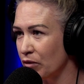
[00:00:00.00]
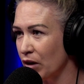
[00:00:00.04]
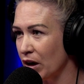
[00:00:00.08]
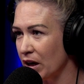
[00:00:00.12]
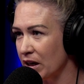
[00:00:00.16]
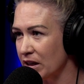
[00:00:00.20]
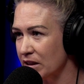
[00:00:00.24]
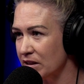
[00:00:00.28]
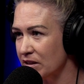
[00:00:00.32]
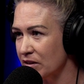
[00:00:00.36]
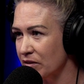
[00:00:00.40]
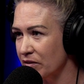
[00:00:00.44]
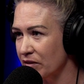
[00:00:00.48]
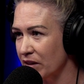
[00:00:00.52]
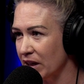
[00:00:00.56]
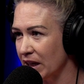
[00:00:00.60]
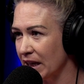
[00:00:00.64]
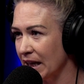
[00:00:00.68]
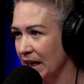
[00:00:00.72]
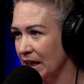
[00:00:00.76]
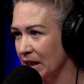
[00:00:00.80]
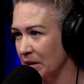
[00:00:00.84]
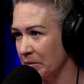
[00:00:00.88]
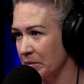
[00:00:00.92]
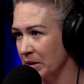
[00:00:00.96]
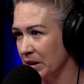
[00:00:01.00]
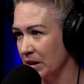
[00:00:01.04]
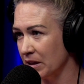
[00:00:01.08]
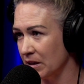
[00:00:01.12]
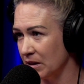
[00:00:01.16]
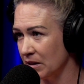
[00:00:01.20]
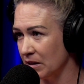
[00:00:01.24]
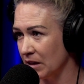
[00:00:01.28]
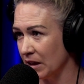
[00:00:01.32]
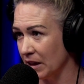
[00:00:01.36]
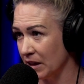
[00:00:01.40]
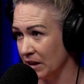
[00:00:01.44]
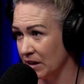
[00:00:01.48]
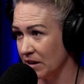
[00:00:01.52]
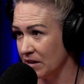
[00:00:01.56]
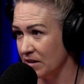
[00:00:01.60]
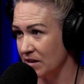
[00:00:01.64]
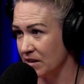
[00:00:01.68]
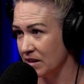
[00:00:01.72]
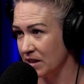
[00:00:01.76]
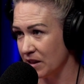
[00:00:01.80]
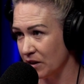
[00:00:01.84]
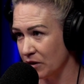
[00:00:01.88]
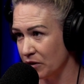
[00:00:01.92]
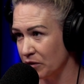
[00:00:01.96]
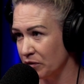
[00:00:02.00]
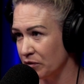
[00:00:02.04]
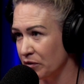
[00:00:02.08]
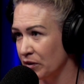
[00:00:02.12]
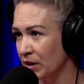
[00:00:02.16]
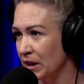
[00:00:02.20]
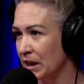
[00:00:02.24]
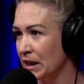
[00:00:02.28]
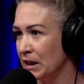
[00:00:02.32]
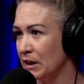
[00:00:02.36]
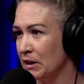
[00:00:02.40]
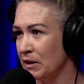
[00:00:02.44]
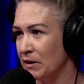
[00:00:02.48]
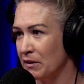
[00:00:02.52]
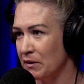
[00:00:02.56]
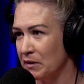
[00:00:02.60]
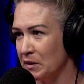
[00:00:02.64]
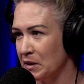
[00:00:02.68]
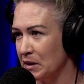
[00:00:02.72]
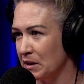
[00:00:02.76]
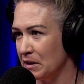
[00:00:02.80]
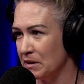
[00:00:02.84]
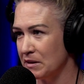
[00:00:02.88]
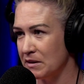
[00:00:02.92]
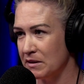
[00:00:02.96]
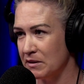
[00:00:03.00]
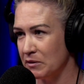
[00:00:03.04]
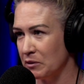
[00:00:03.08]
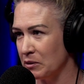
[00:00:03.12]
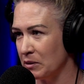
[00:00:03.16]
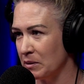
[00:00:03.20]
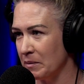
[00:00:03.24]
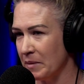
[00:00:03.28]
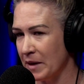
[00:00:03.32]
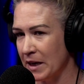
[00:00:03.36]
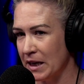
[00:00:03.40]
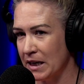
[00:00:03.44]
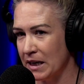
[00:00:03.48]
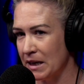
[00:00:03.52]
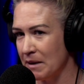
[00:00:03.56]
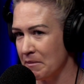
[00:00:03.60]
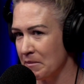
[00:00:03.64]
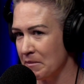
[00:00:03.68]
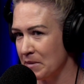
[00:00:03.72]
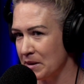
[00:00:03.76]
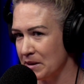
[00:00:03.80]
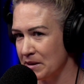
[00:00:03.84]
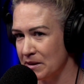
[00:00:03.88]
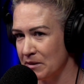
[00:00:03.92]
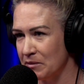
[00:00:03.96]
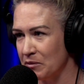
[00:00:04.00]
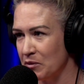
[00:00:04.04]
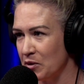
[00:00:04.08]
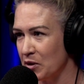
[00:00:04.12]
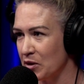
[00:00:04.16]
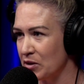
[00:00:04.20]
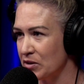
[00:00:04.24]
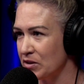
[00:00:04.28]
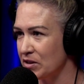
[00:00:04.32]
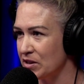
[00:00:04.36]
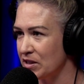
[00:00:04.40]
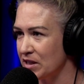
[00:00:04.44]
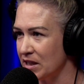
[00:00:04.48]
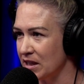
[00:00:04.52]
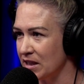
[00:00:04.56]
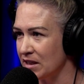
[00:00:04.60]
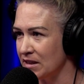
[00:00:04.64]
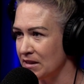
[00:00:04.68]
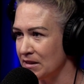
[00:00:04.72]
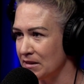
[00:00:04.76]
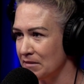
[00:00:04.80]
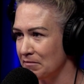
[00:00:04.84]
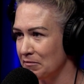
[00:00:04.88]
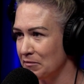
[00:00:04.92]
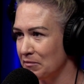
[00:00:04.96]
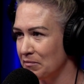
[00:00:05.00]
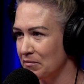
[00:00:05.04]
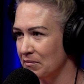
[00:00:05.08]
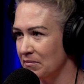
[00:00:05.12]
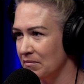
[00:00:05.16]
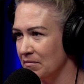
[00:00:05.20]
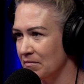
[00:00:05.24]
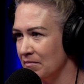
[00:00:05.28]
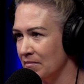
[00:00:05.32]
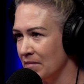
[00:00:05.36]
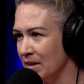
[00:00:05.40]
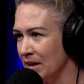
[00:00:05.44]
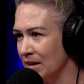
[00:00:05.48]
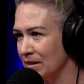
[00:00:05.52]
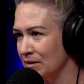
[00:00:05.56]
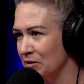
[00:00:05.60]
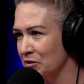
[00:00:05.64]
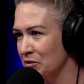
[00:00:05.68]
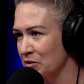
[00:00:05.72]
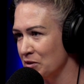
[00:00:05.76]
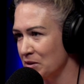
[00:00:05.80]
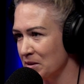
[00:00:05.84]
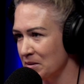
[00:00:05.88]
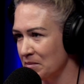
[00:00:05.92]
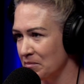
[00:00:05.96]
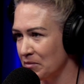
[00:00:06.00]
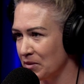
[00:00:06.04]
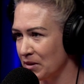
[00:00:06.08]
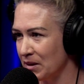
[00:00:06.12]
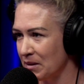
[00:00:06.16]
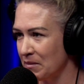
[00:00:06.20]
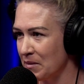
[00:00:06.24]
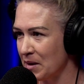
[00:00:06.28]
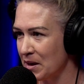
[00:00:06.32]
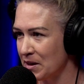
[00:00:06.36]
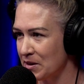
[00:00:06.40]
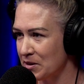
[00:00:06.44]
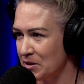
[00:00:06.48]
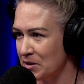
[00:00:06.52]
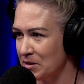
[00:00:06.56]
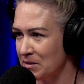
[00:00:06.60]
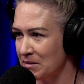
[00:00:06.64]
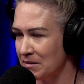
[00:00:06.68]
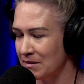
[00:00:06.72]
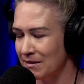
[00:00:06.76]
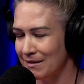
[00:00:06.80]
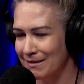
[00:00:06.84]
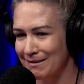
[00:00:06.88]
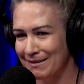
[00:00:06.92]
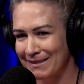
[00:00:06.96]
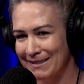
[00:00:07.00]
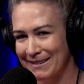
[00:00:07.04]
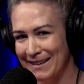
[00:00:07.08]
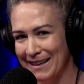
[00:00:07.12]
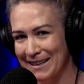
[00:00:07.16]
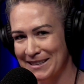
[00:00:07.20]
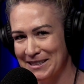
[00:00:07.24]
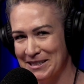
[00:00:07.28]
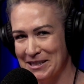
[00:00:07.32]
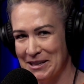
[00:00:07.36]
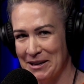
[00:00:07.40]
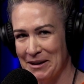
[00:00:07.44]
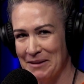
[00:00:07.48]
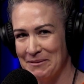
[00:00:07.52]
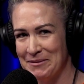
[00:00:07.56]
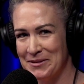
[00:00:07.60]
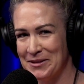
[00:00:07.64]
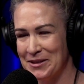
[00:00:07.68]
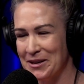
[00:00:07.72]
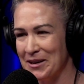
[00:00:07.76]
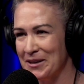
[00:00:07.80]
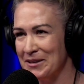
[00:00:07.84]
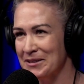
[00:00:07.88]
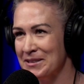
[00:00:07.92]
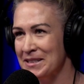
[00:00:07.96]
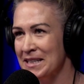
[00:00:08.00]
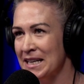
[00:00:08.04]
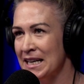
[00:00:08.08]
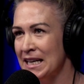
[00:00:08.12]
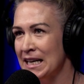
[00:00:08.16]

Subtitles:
riders of the caliber like yourself, that is all about numbers and watts and mountains, pretty much, and time trials.